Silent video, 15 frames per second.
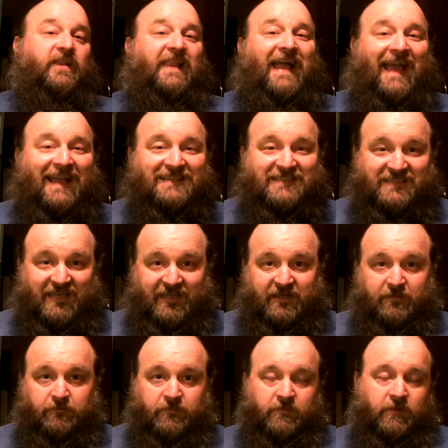last
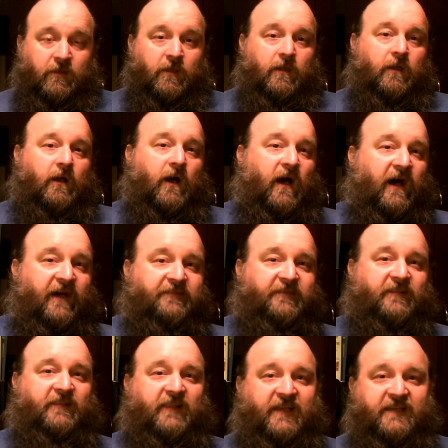item on
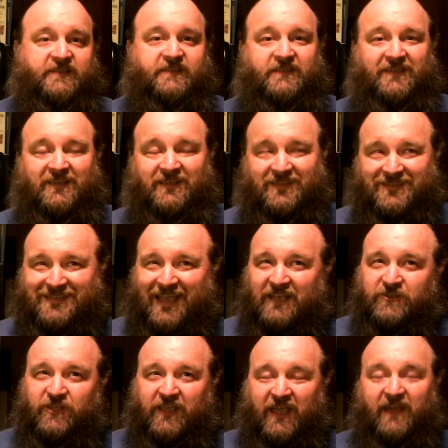the list, it's
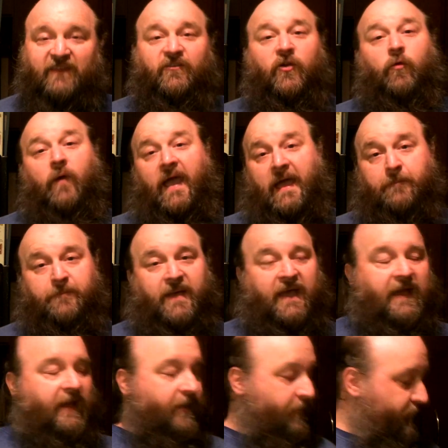actually kind of a grab
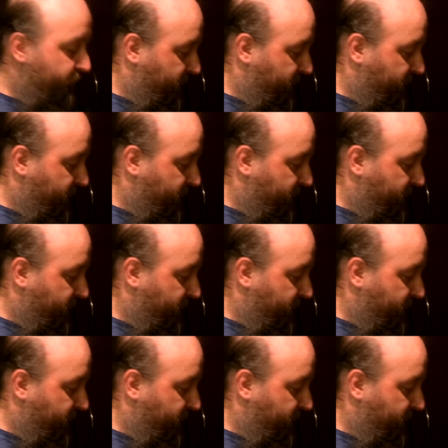bag,